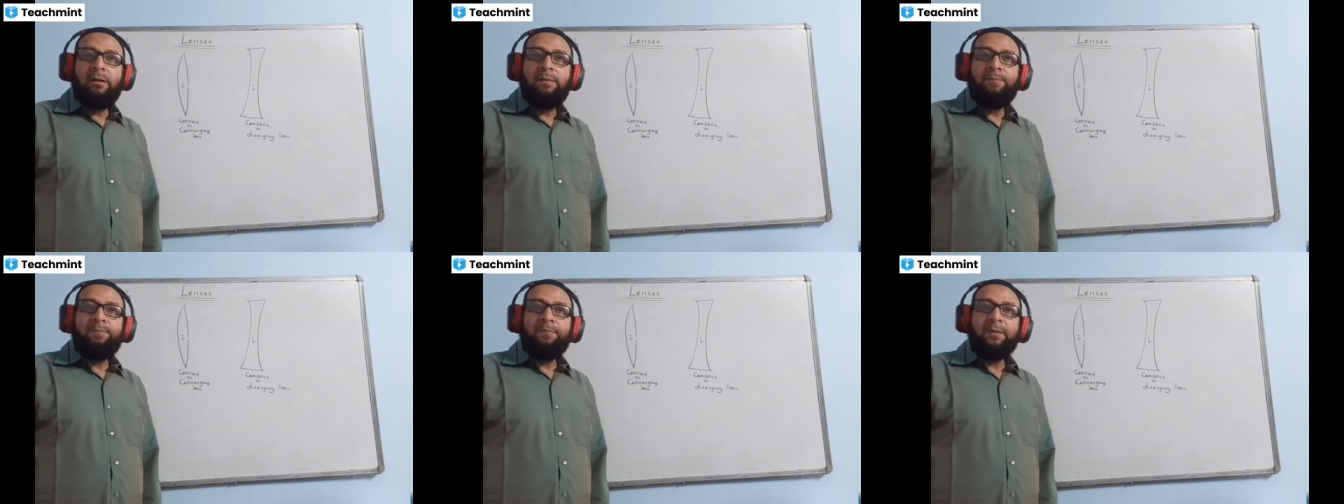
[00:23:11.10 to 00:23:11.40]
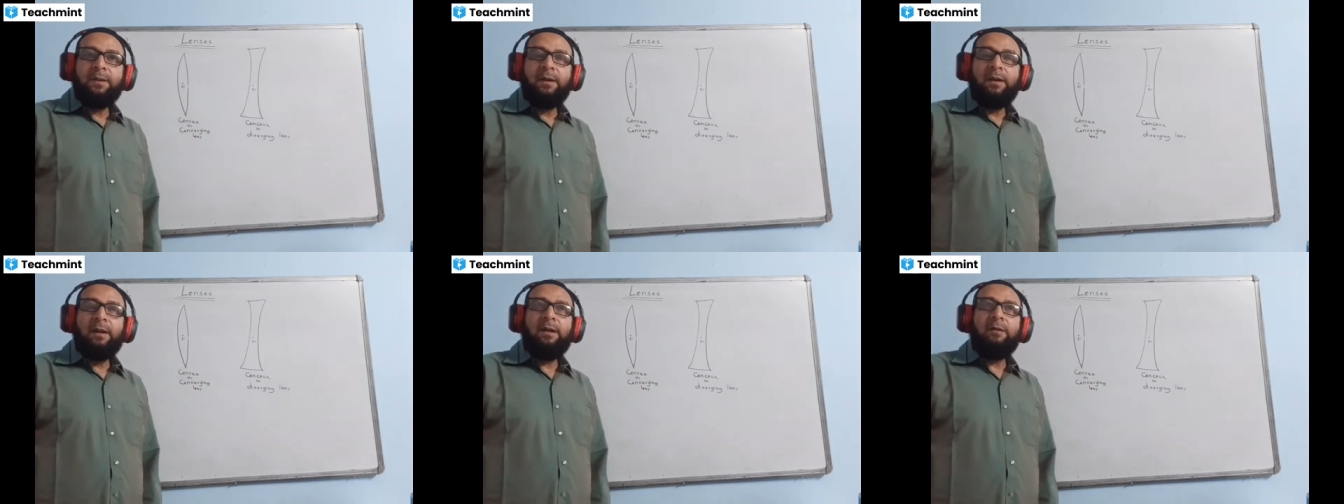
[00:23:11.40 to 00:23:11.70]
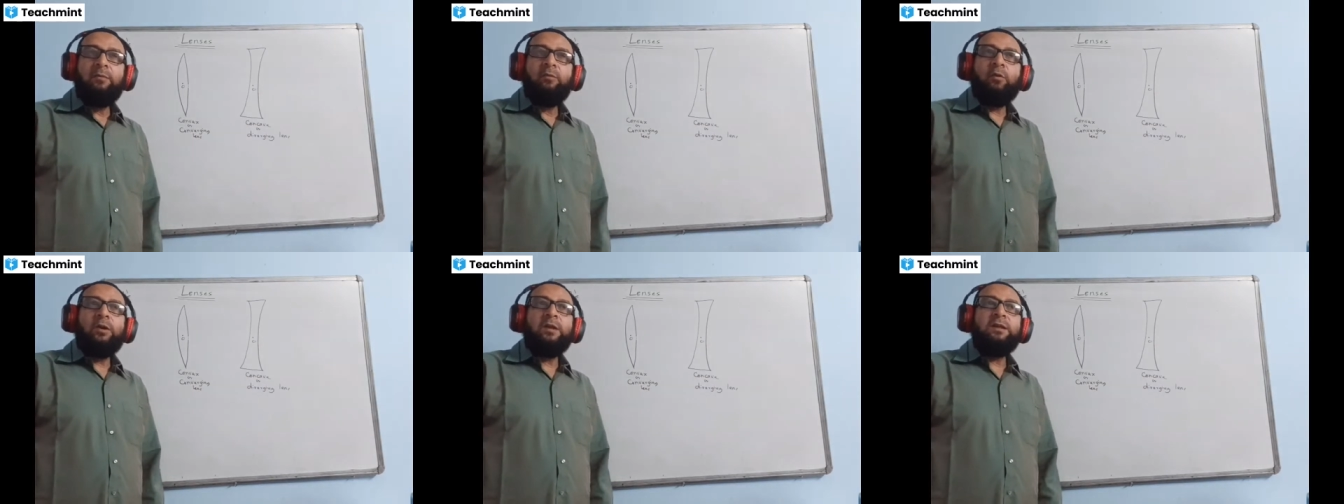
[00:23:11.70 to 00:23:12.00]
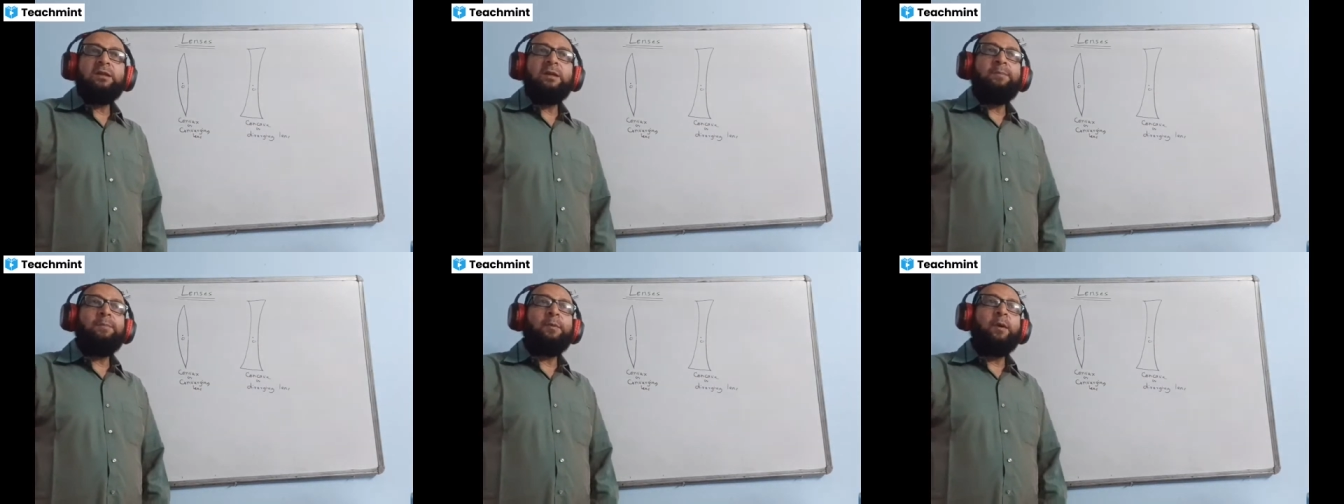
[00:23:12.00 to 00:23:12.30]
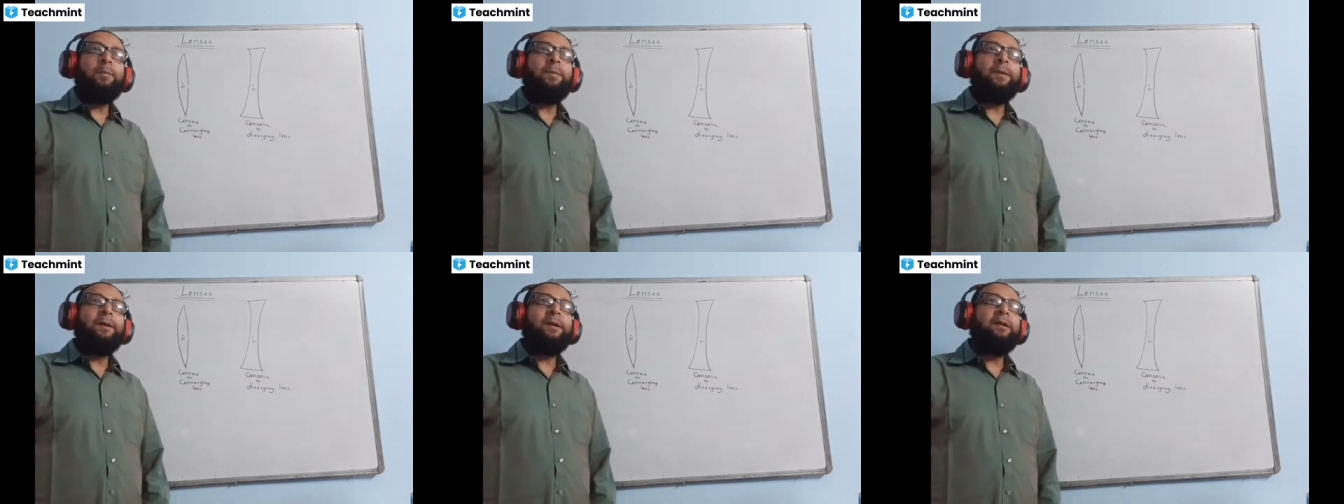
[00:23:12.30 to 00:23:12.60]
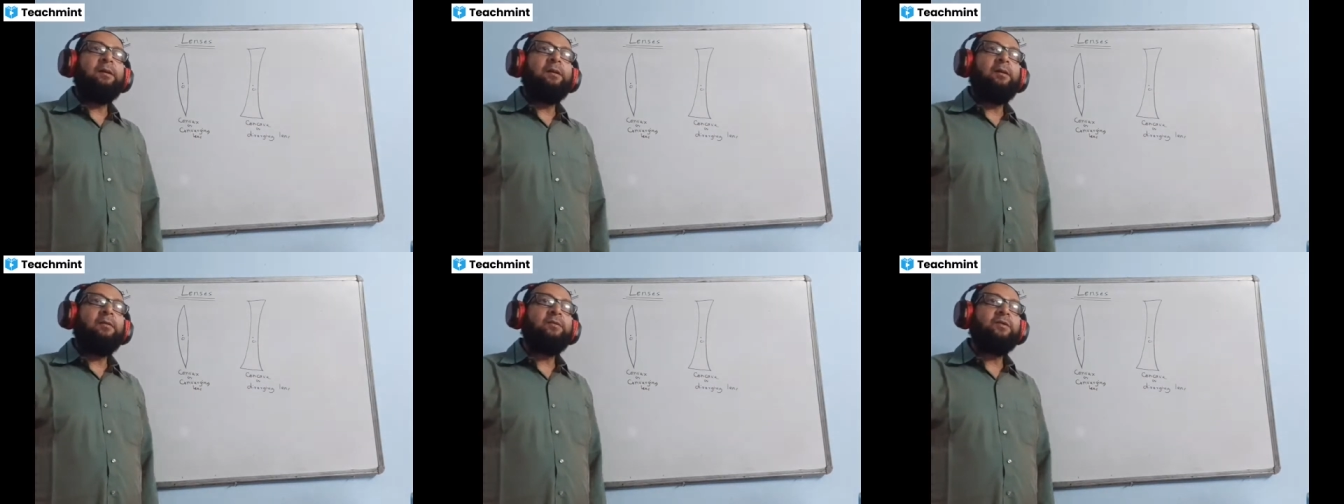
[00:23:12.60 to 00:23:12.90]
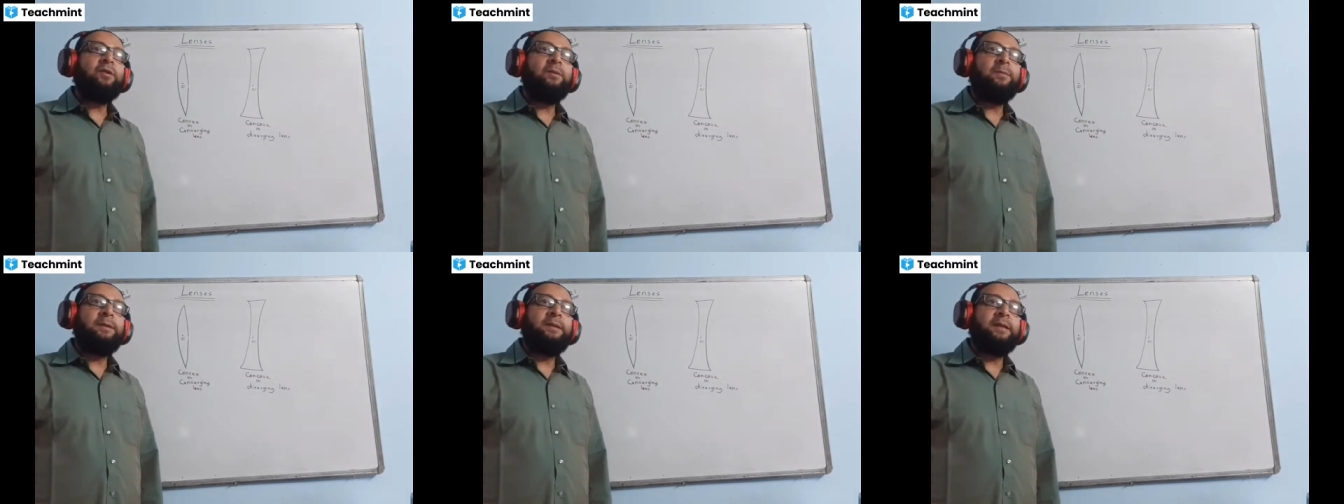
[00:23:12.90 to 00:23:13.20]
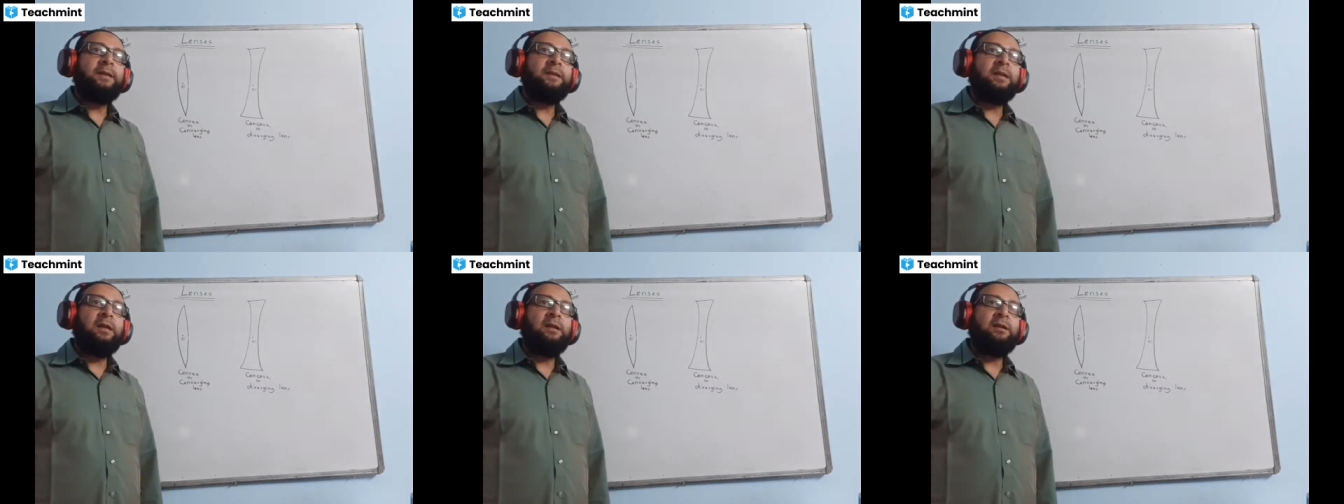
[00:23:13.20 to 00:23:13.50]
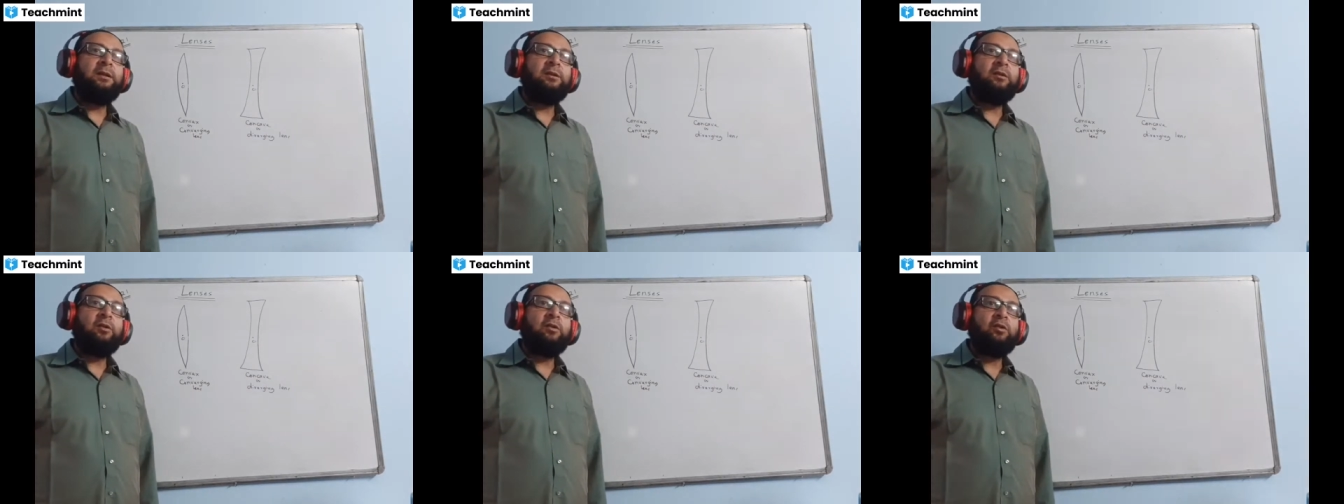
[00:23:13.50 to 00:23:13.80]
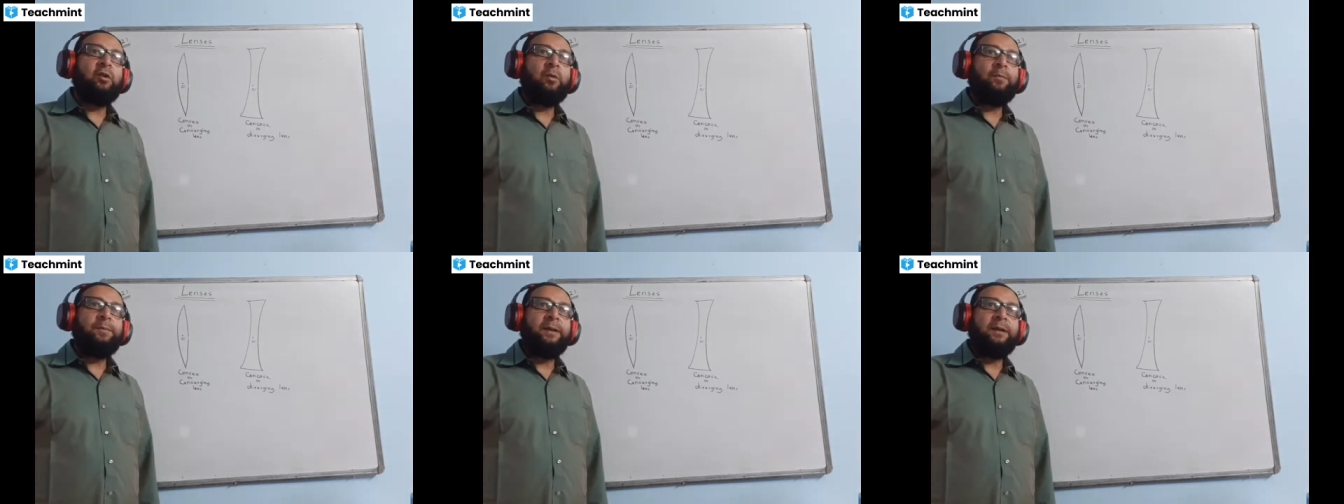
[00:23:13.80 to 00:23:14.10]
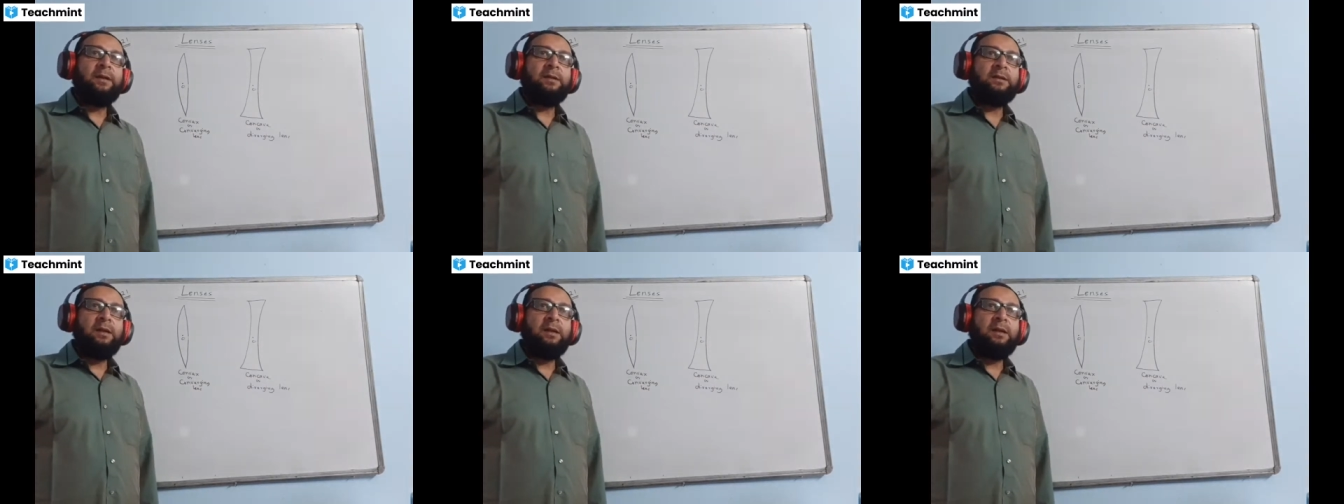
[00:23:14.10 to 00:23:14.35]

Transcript: is the property of geometric center of the optical center of a lens?